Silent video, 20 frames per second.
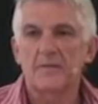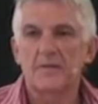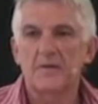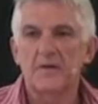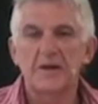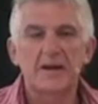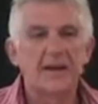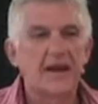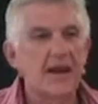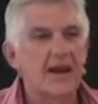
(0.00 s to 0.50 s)

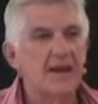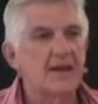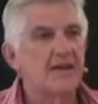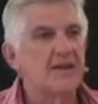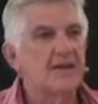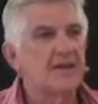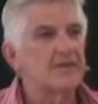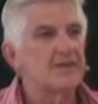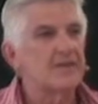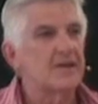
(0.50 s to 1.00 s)
delayed
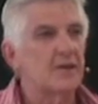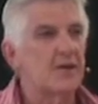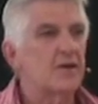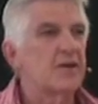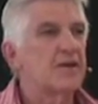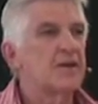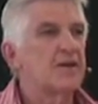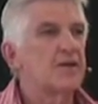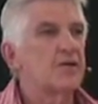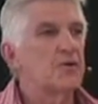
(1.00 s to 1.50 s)
in his
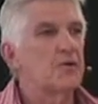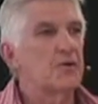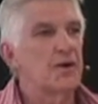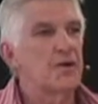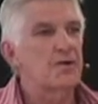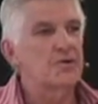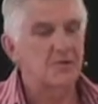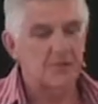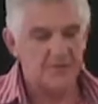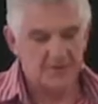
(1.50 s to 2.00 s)
learning and all
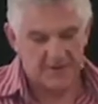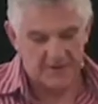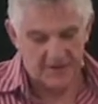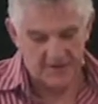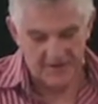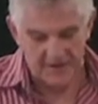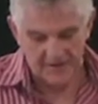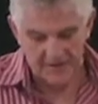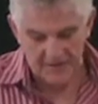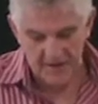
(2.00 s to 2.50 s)
those sorts of
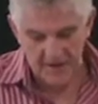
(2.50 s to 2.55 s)
things.